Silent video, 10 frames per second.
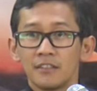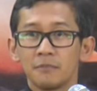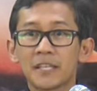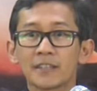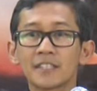
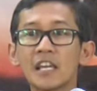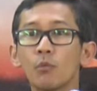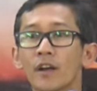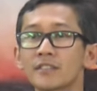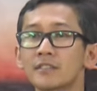because he
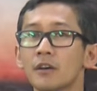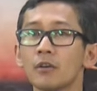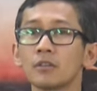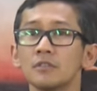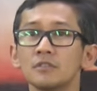was
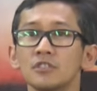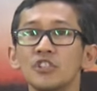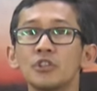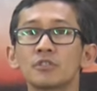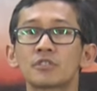so
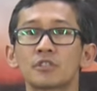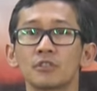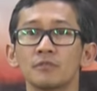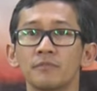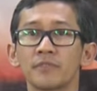used
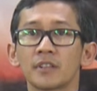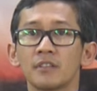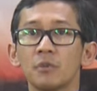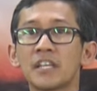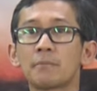to
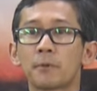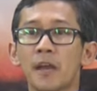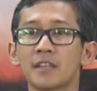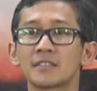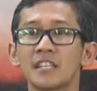when he
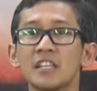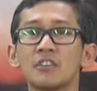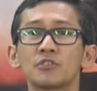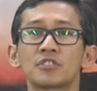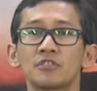prays he
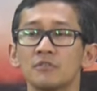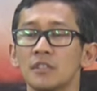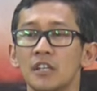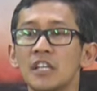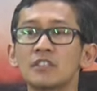used
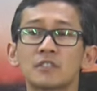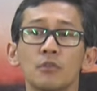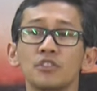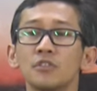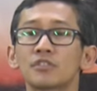he's
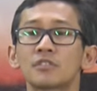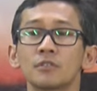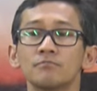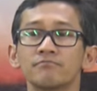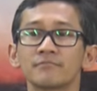so used
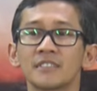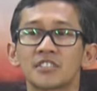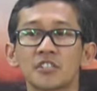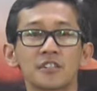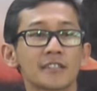to
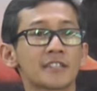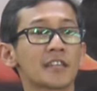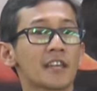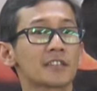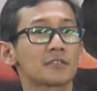
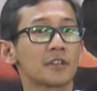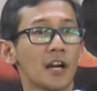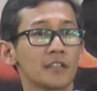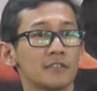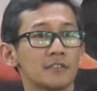suggesting things to
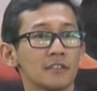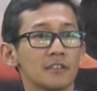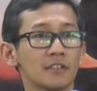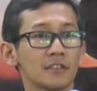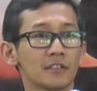God,
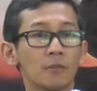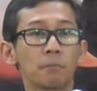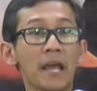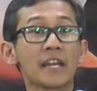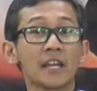
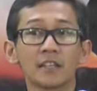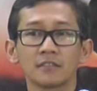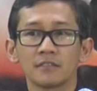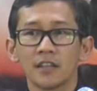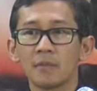
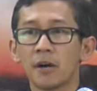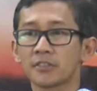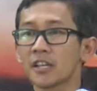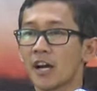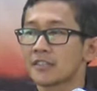complaining
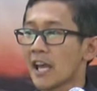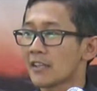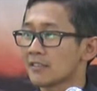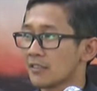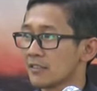about God's
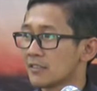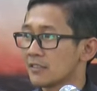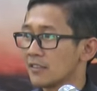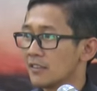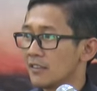
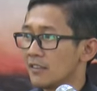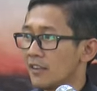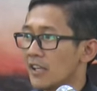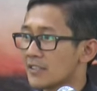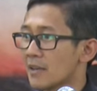answers
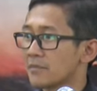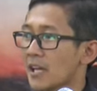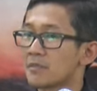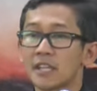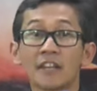and
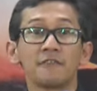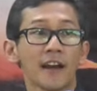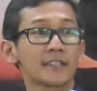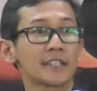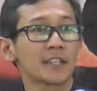sometimes
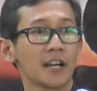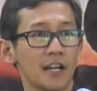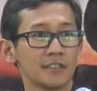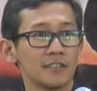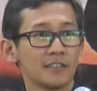advising
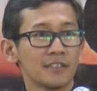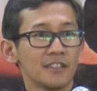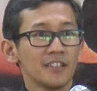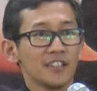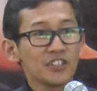God.
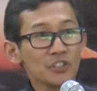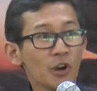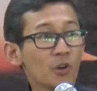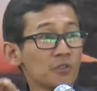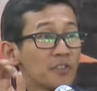You
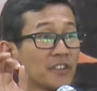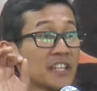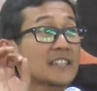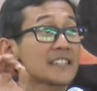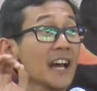know,
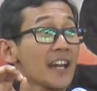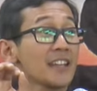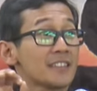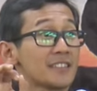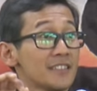the
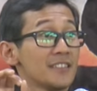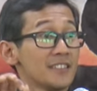size